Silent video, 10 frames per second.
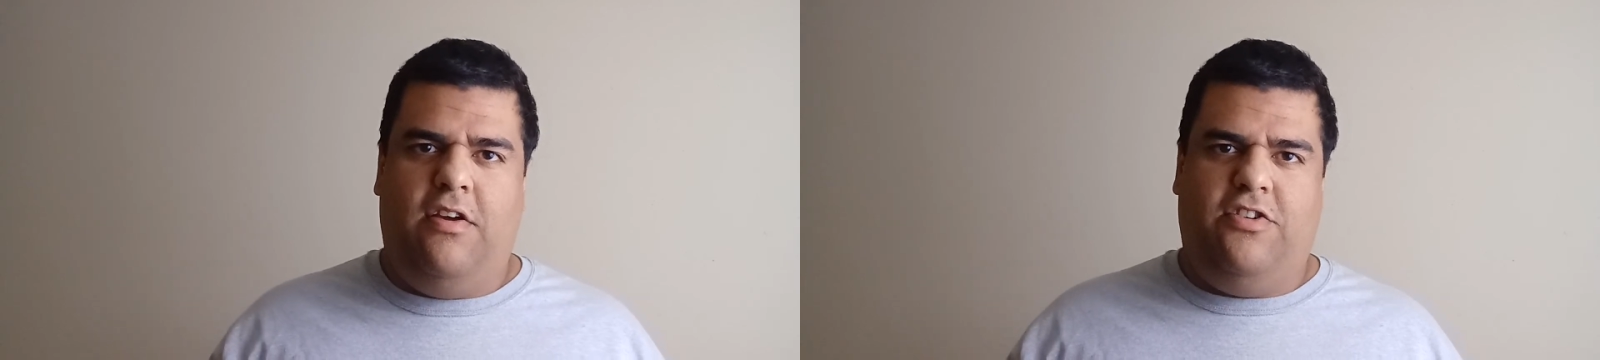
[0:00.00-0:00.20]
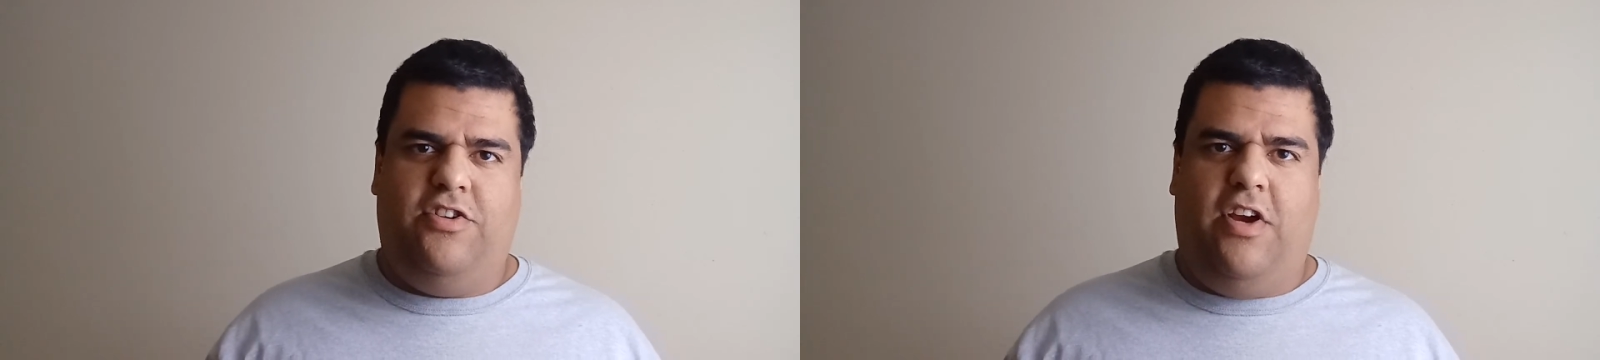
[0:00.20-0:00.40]

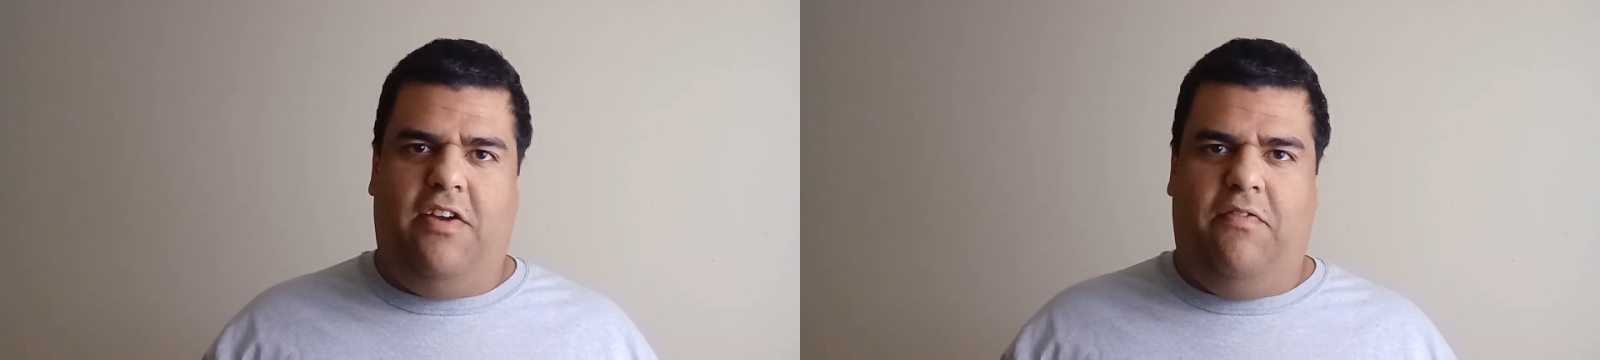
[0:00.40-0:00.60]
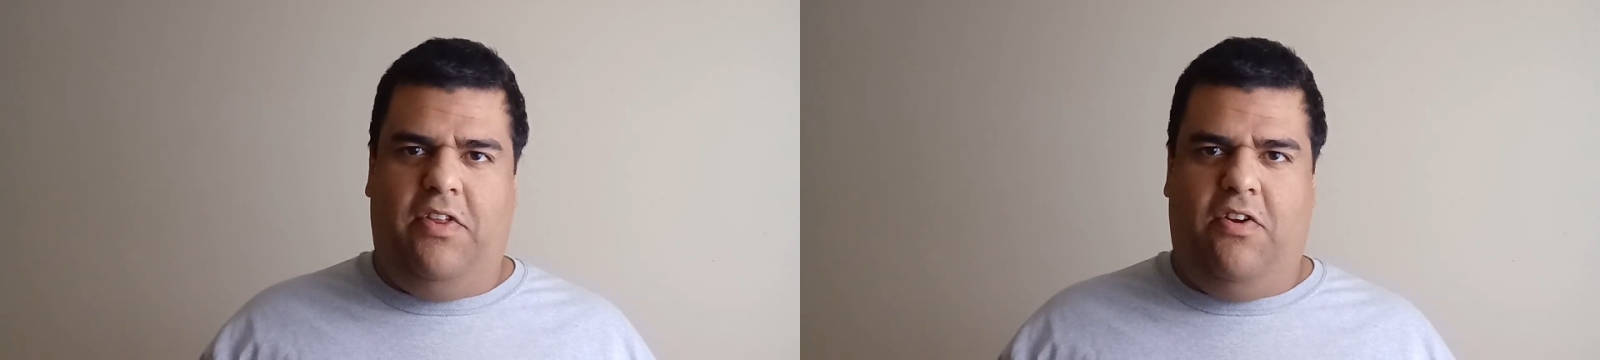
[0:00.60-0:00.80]
share
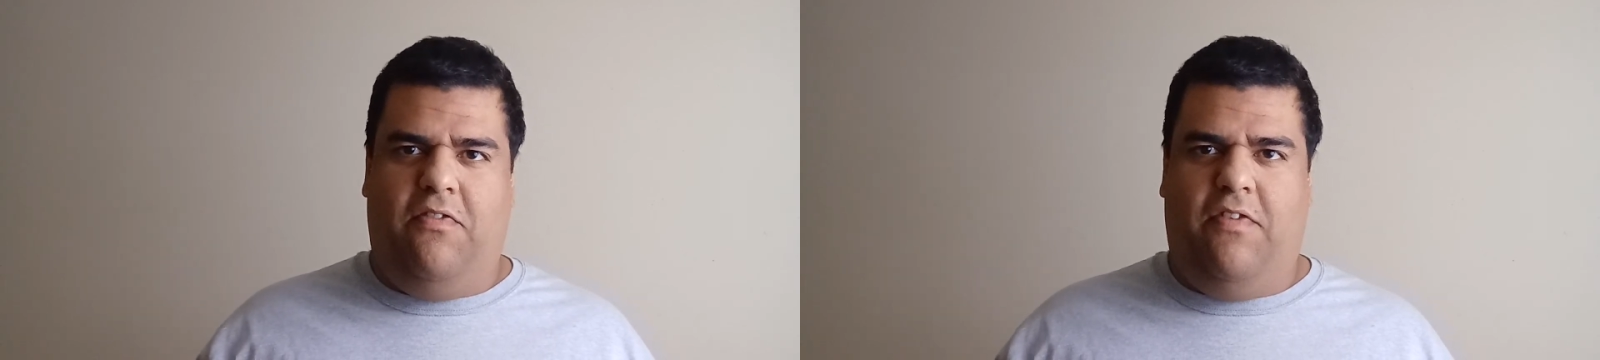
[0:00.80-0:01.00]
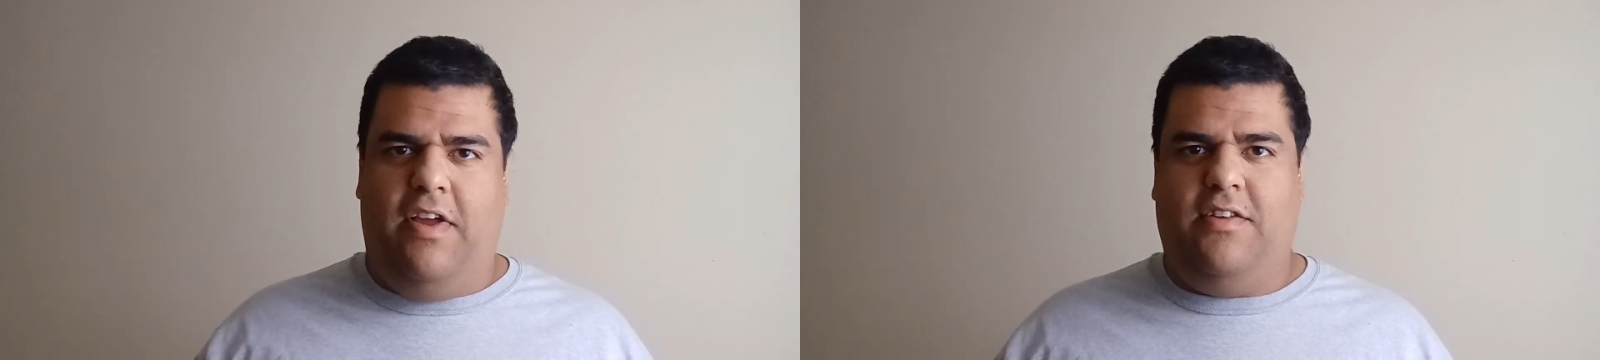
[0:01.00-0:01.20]
it with your
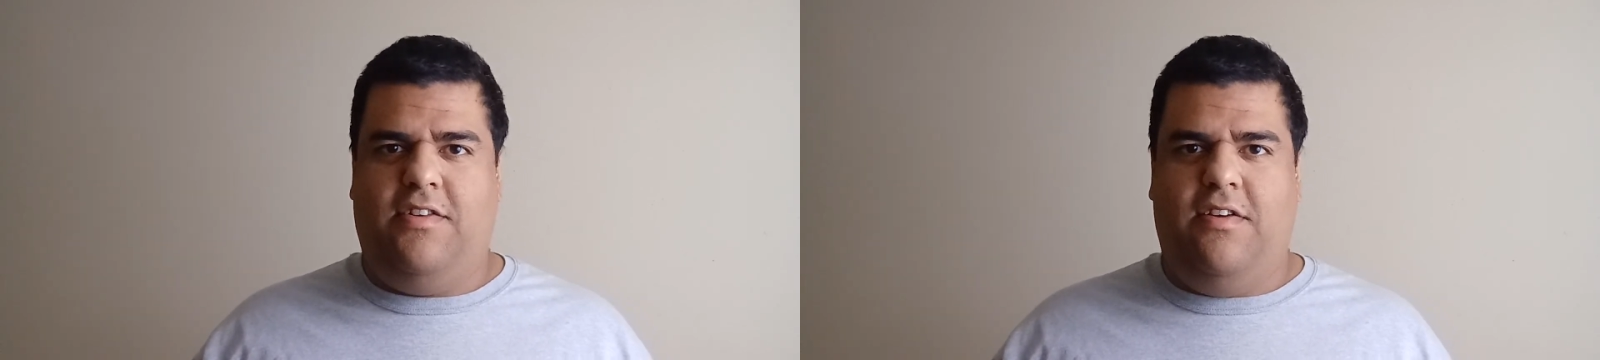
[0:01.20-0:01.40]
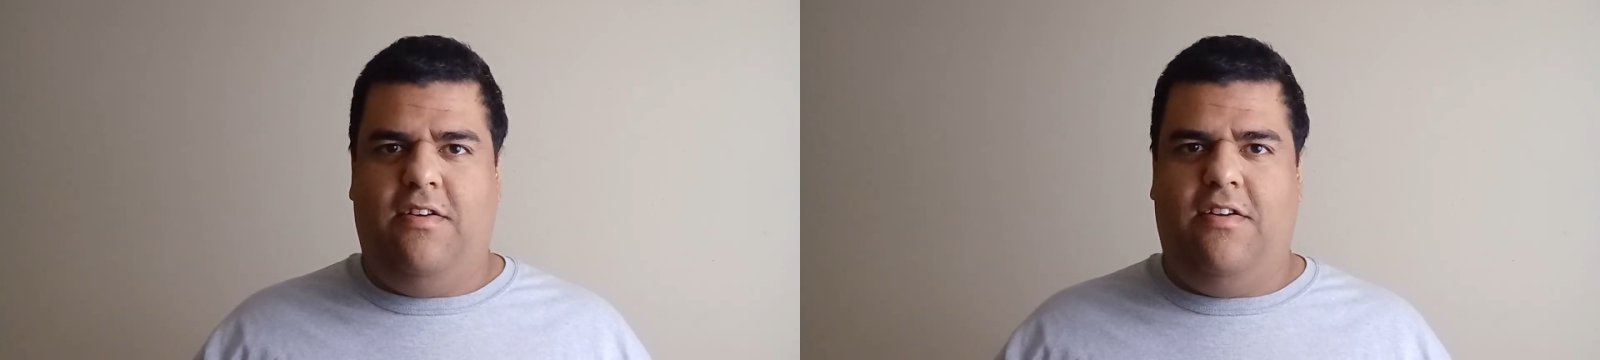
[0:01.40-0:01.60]
friends.
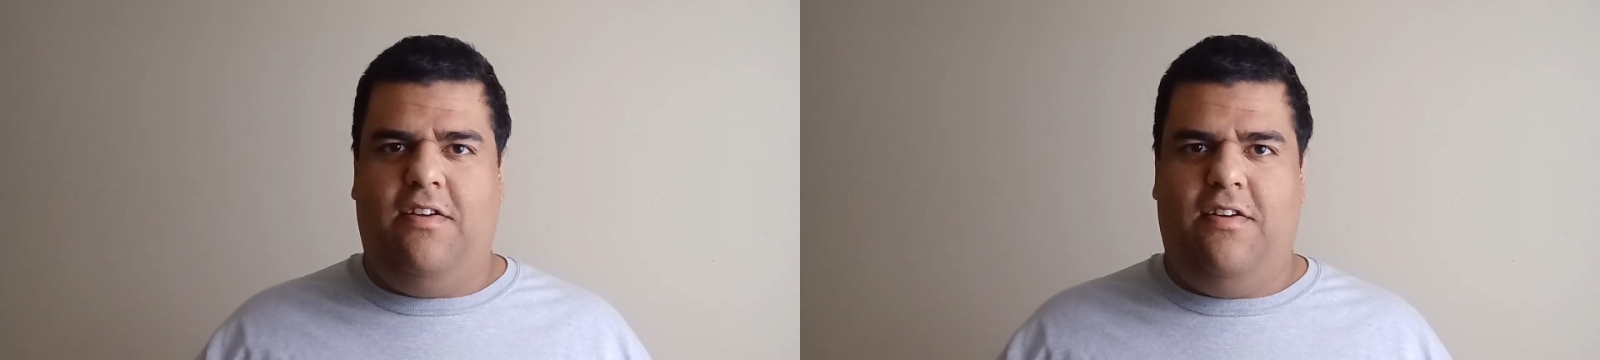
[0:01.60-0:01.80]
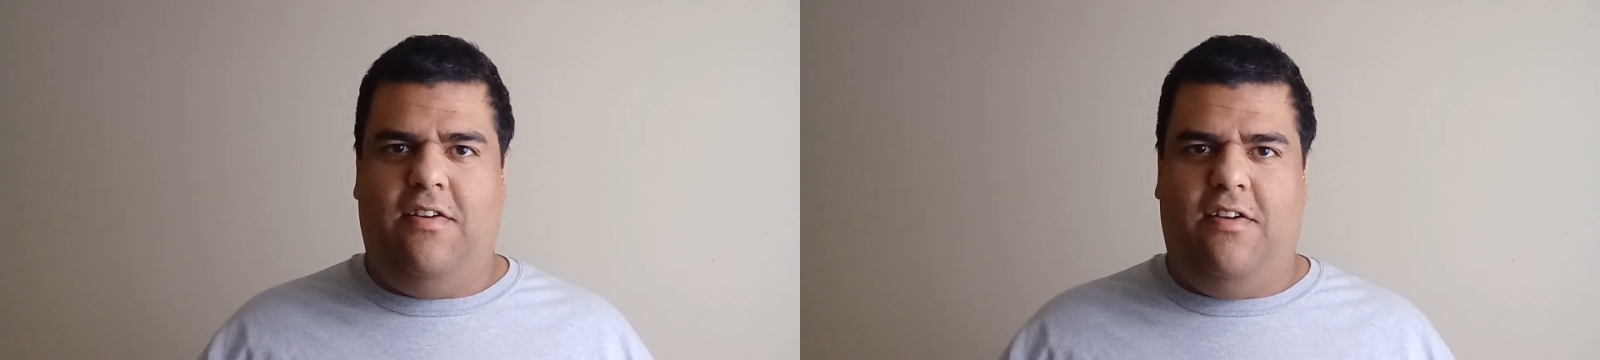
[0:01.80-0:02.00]

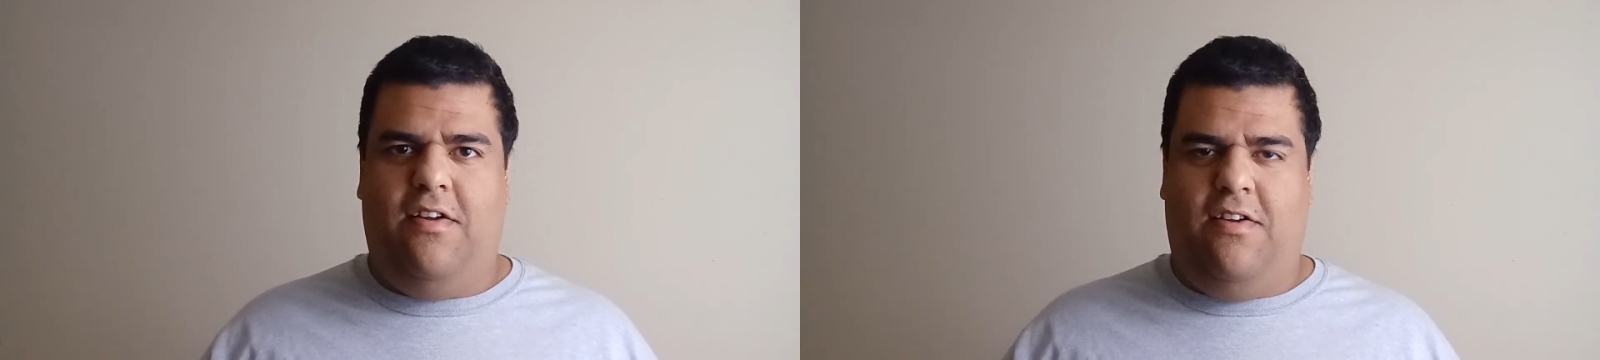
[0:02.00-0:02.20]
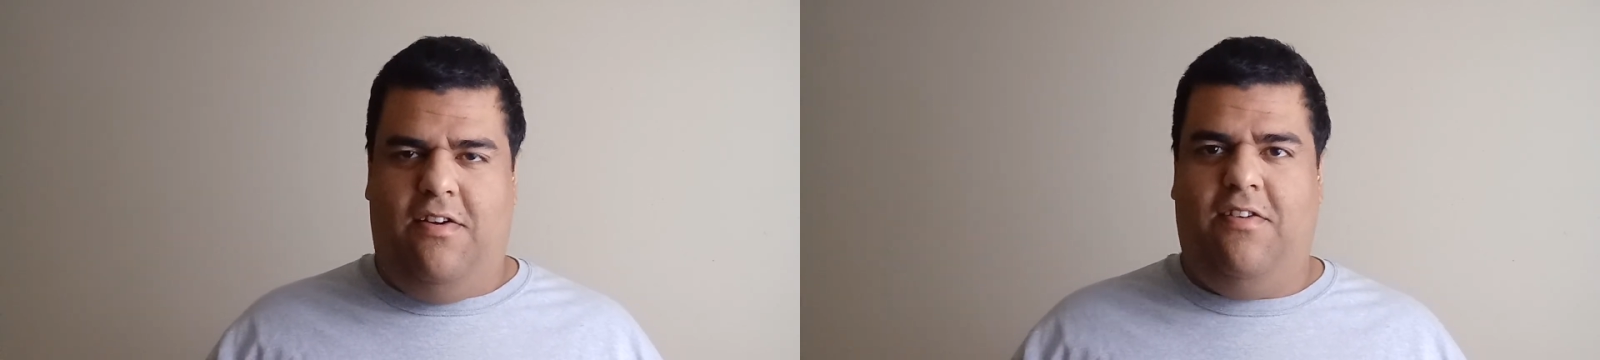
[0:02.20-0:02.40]

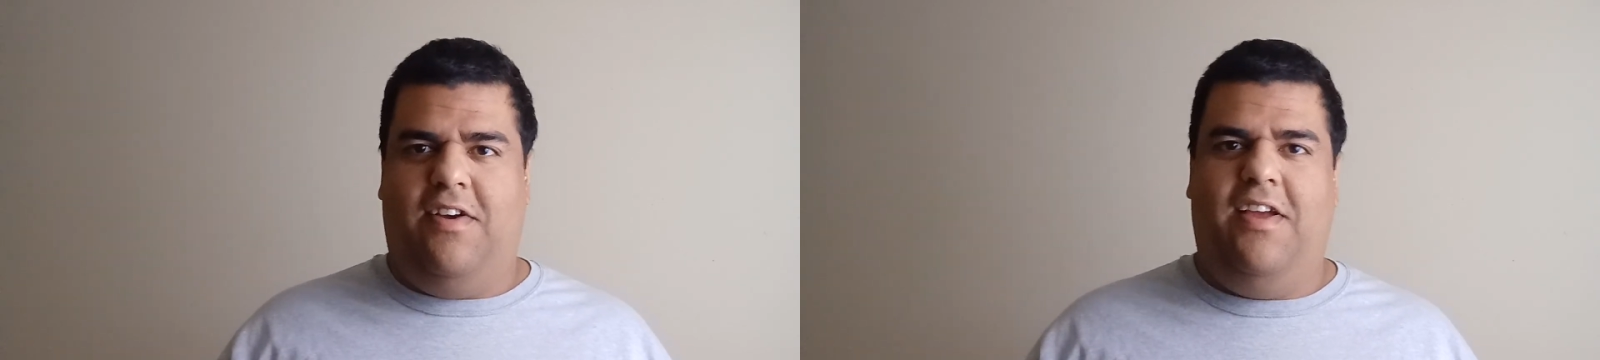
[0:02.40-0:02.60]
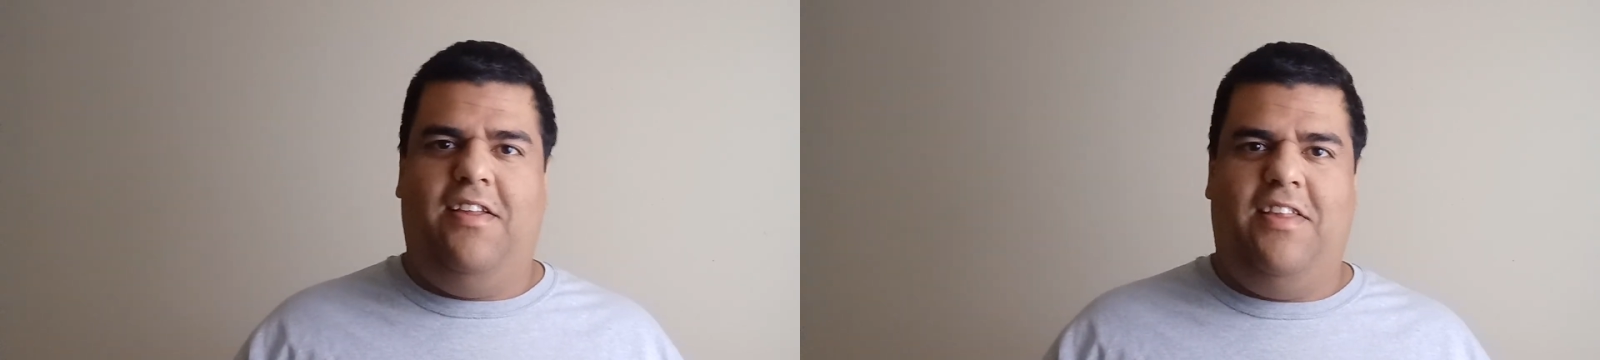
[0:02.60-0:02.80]

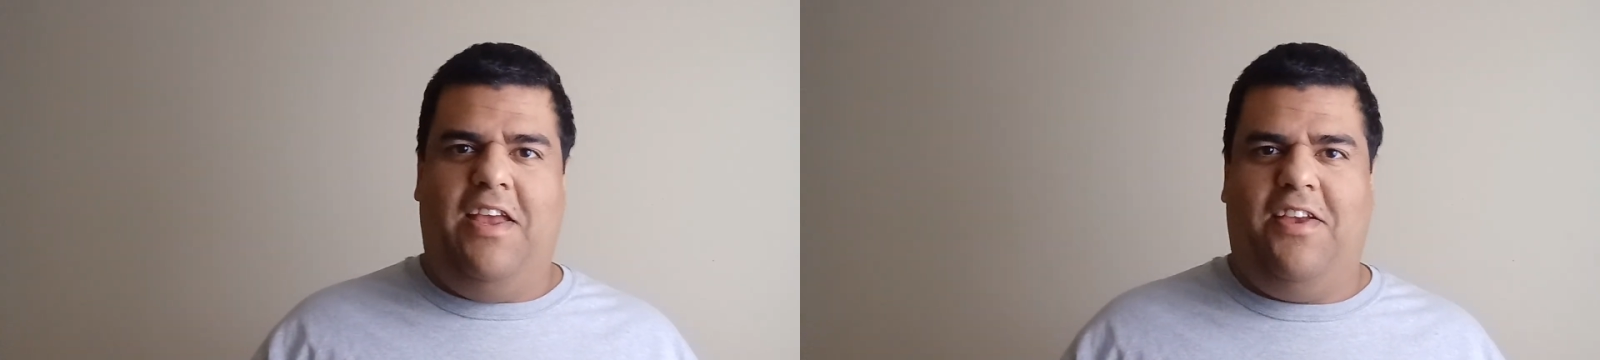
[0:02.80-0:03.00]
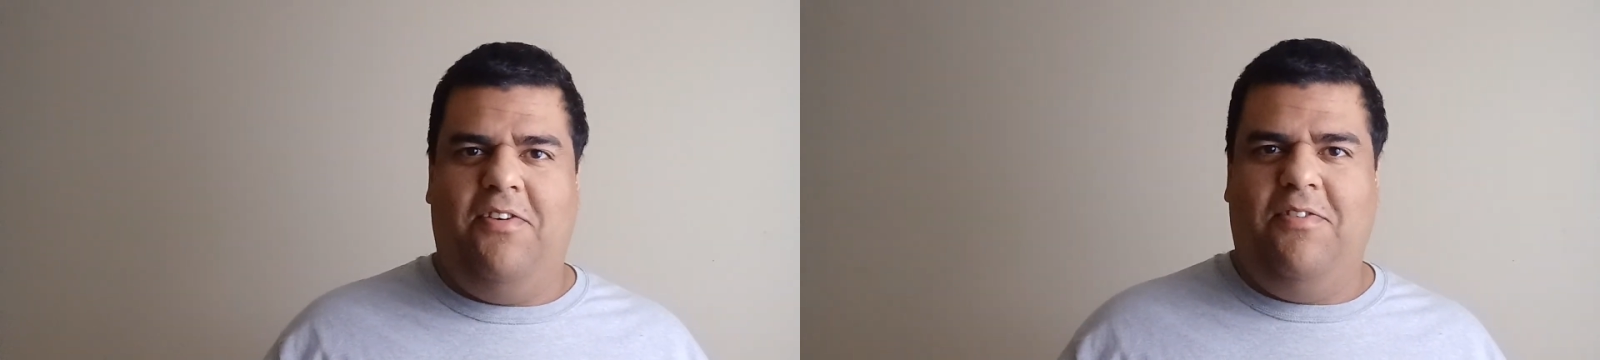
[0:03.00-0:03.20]
Okay,
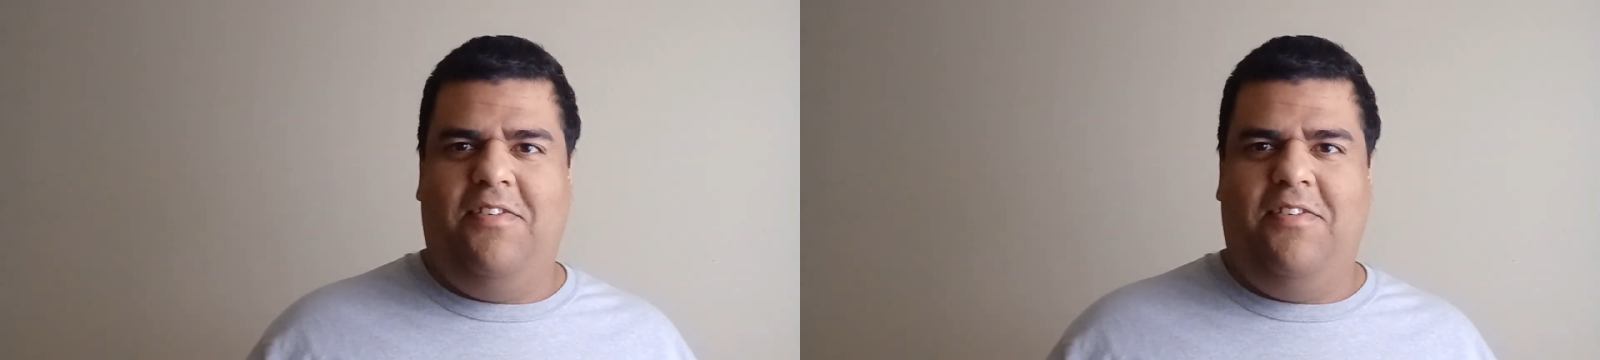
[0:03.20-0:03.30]
thank you.